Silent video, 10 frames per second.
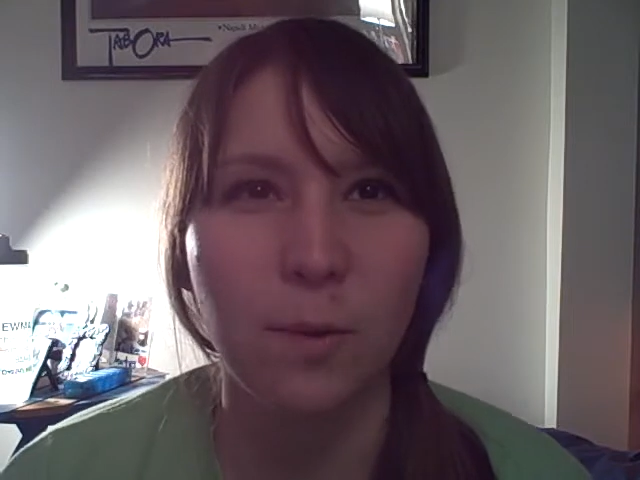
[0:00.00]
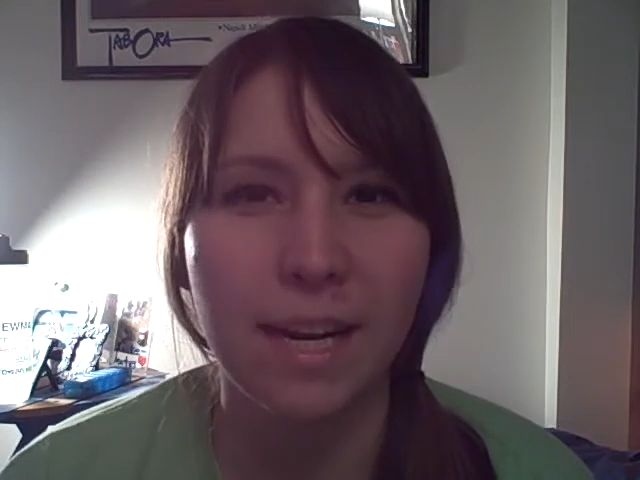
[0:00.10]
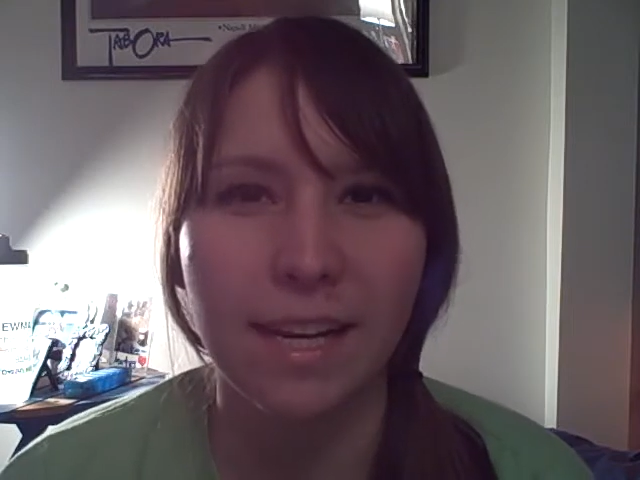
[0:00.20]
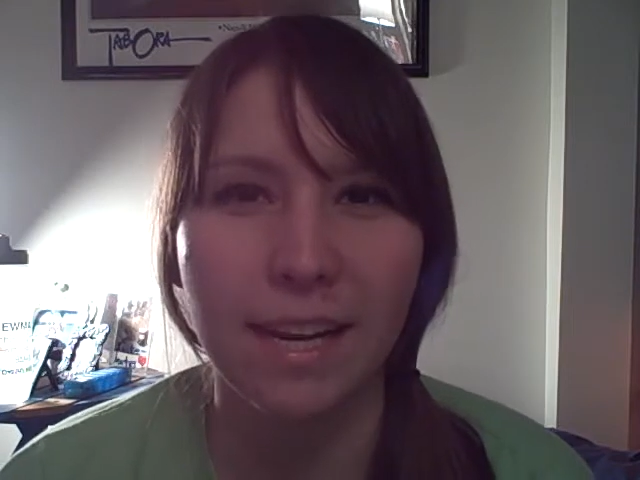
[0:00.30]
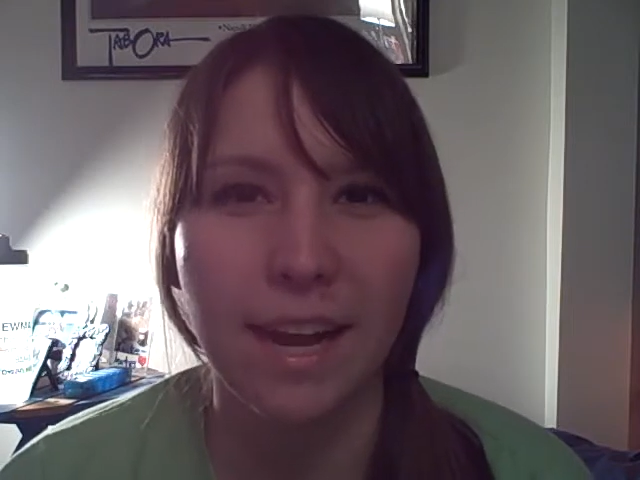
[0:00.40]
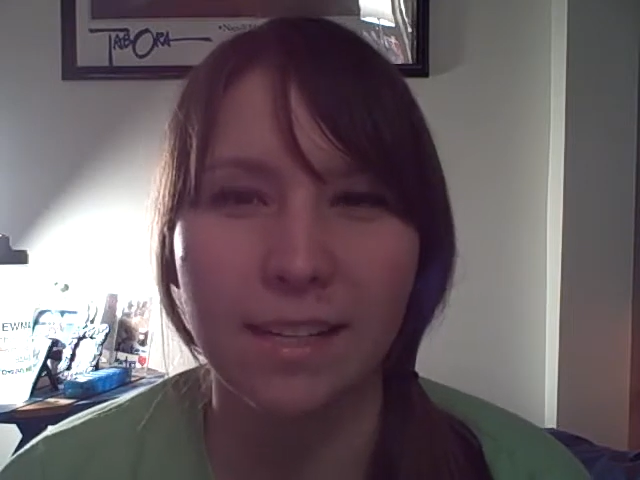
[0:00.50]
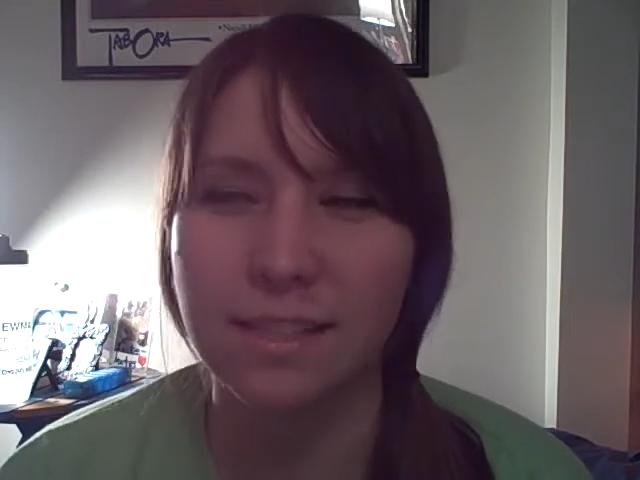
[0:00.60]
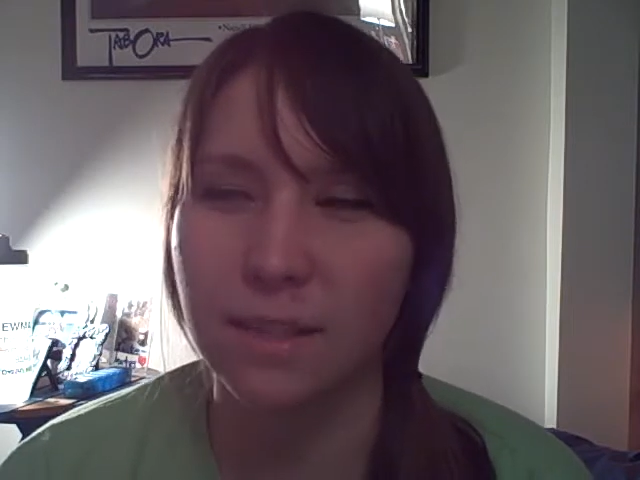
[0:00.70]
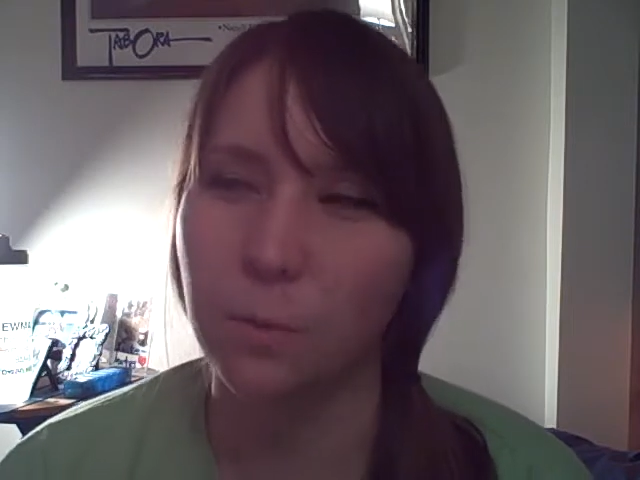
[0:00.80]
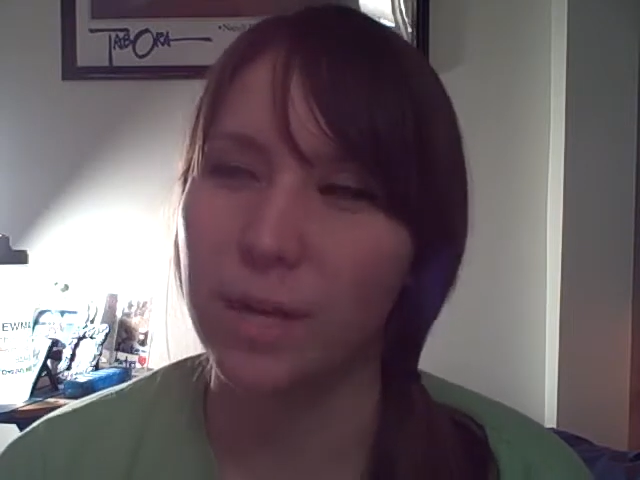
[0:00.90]
way to connect
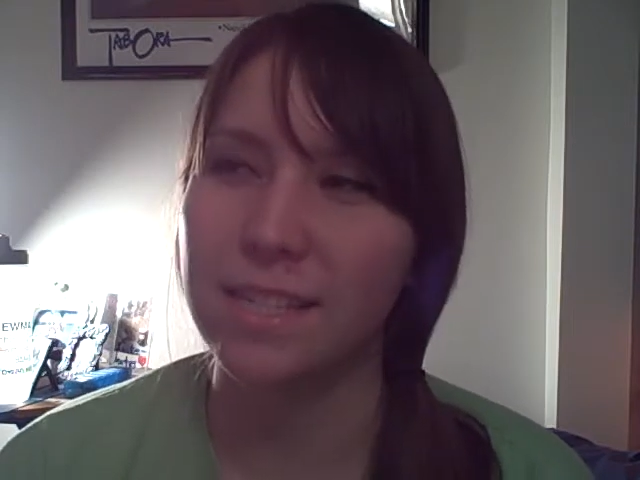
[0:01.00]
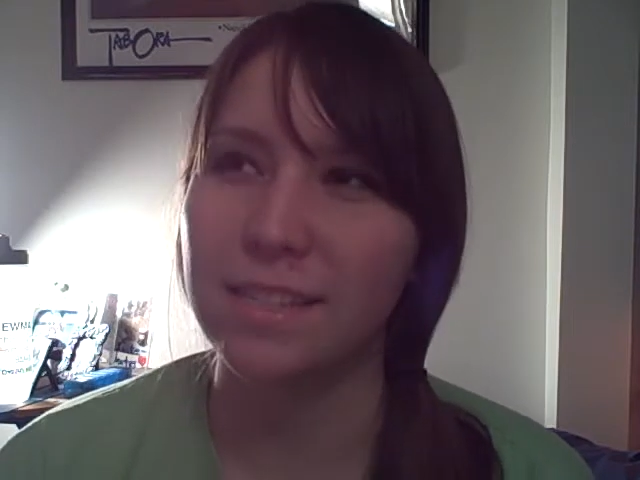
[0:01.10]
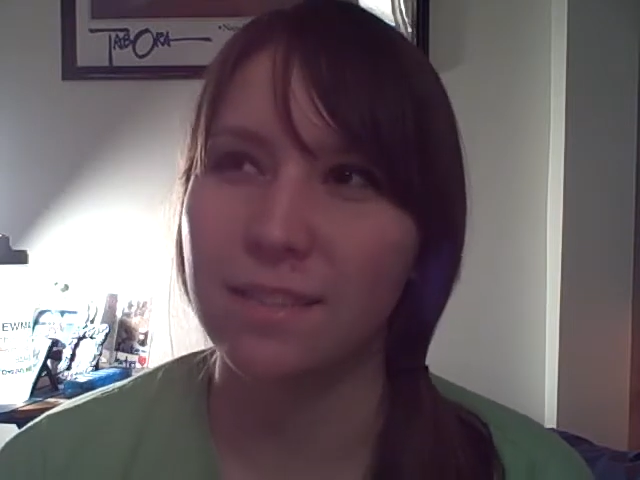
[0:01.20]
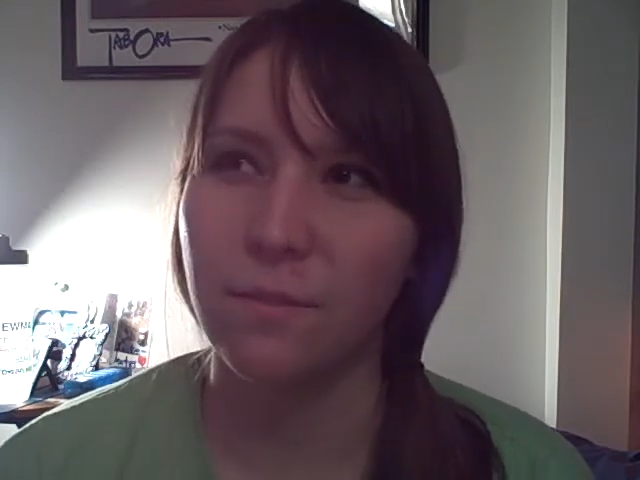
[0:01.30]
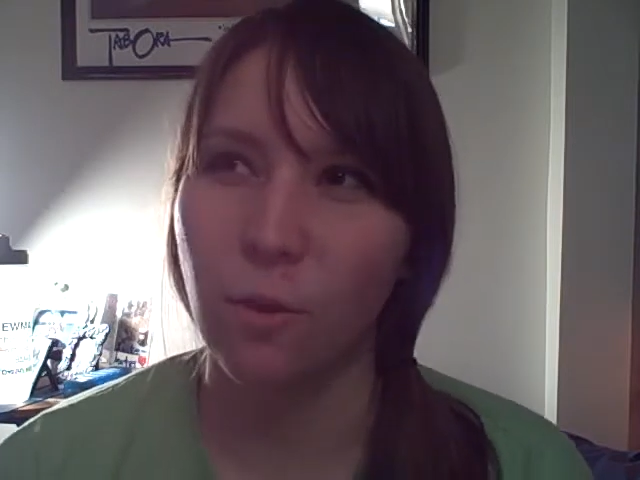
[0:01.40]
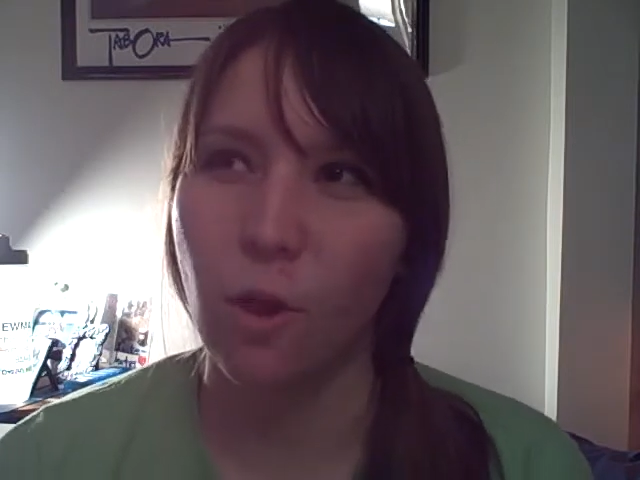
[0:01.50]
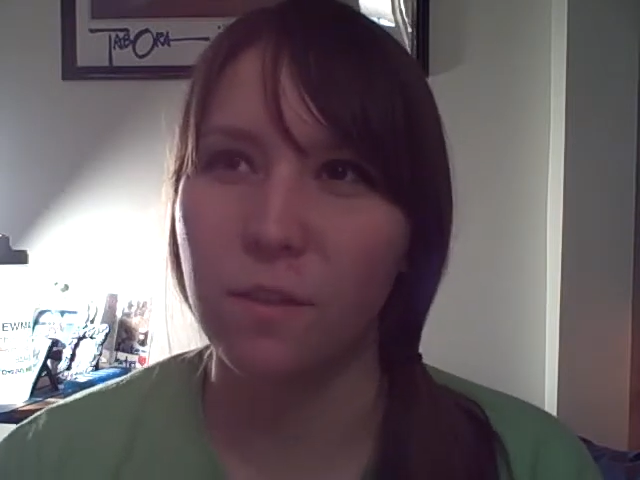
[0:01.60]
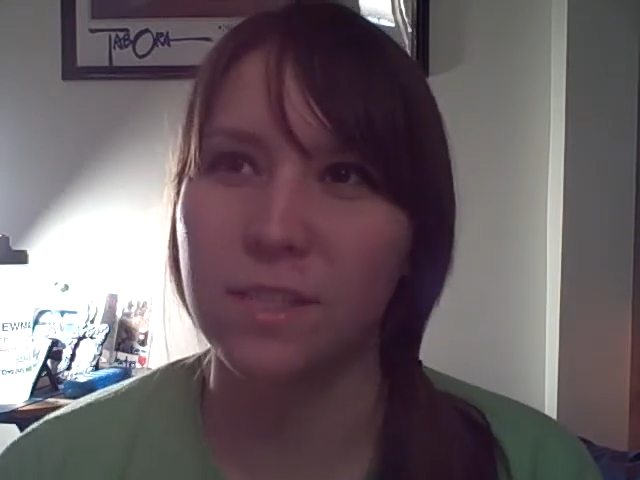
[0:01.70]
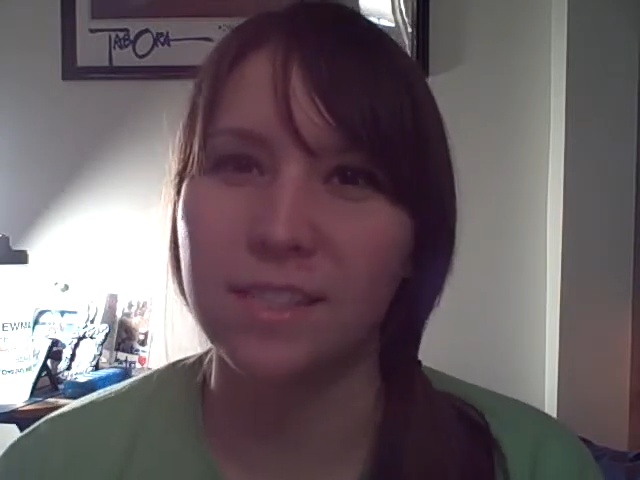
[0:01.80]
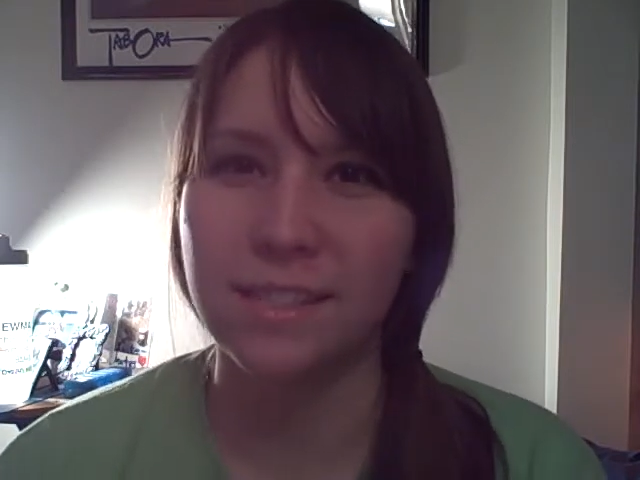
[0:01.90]
it's like a way to for all
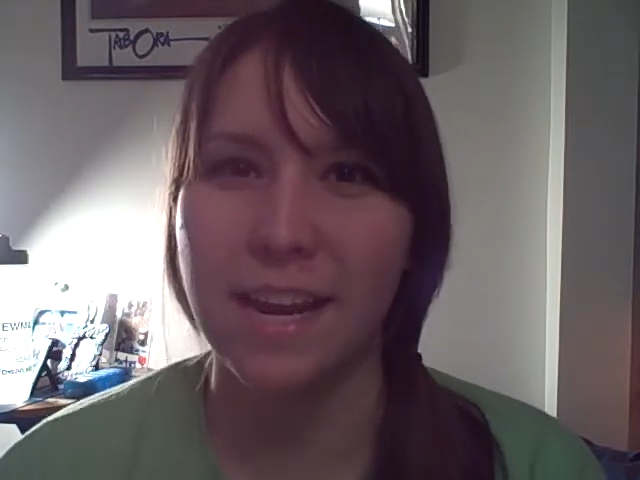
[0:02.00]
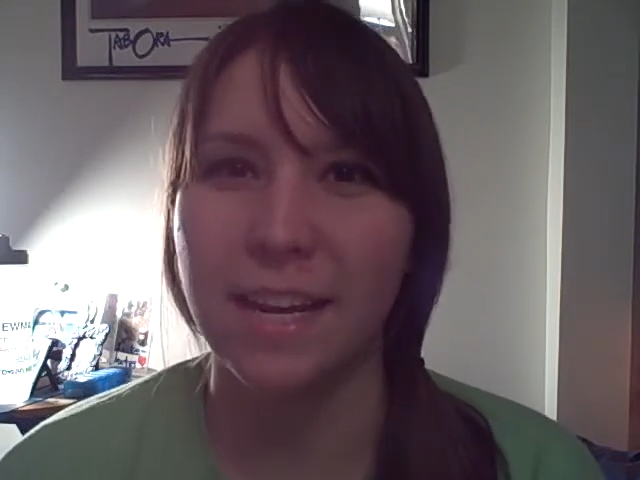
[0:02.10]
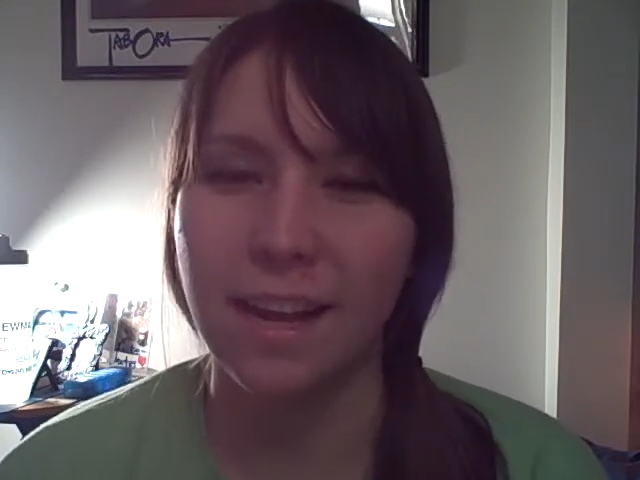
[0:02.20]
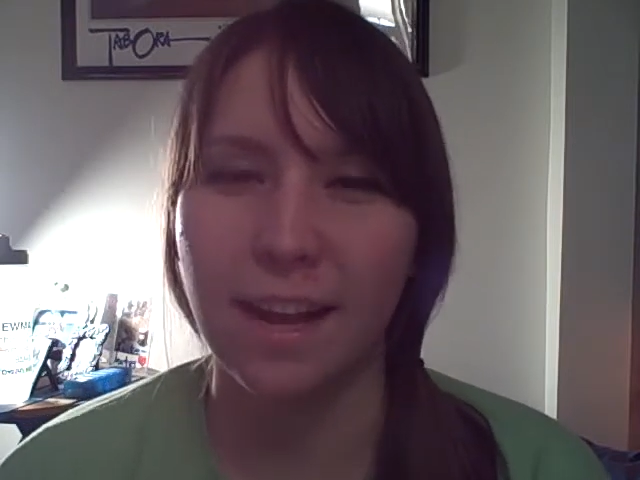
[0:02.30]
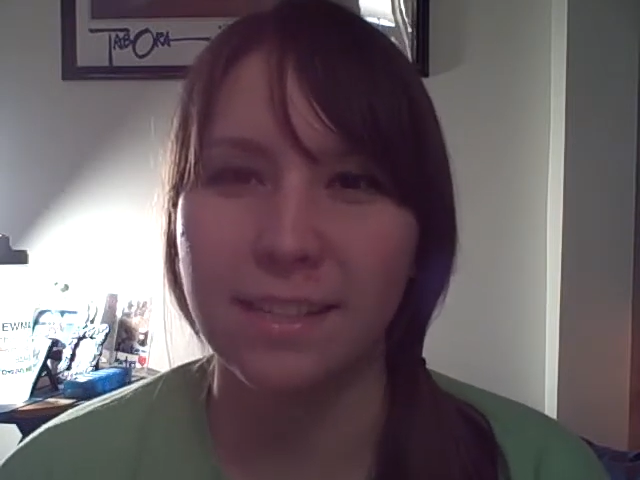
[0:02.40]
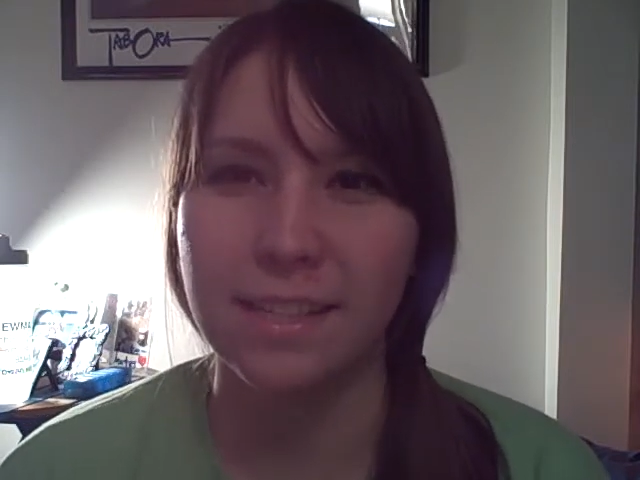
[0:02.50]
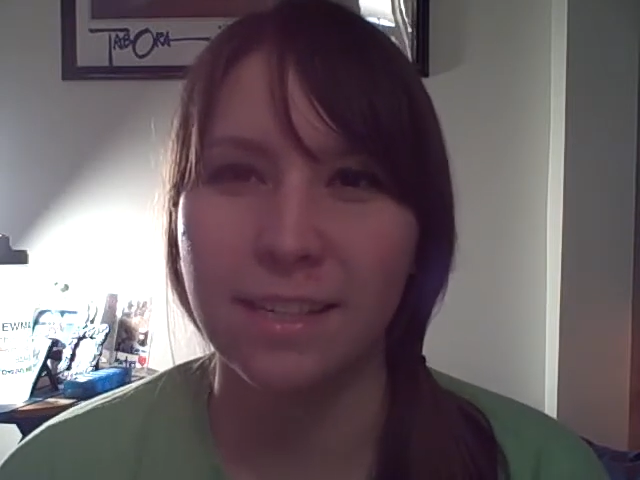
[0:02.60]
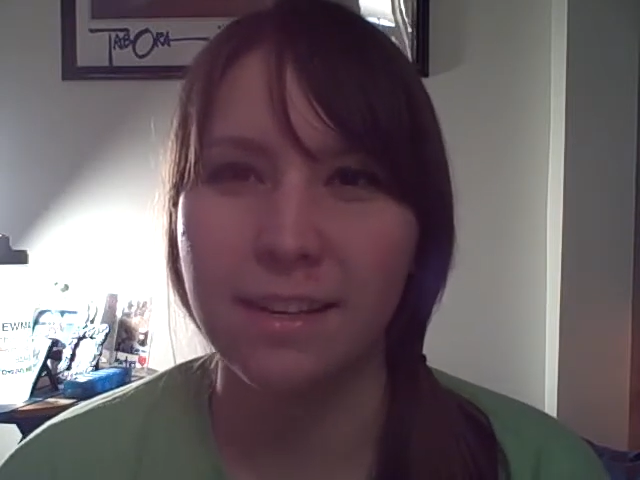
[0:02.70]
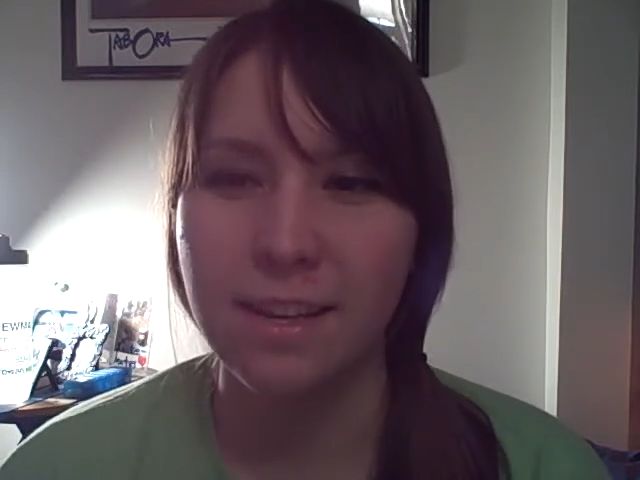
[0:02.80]
of us to stay connected